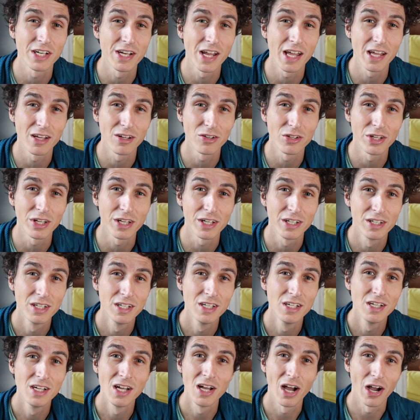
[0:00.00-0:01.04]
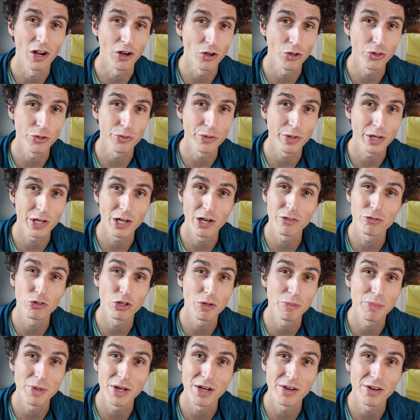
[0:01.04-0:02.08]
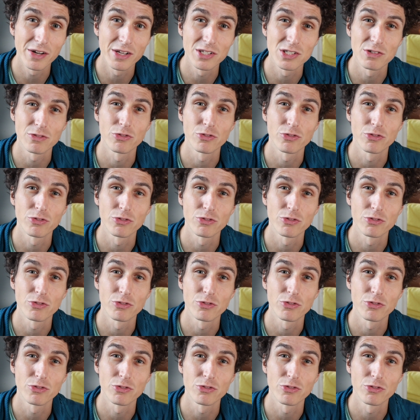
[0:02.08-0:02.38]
nailed it. I got the recovery periods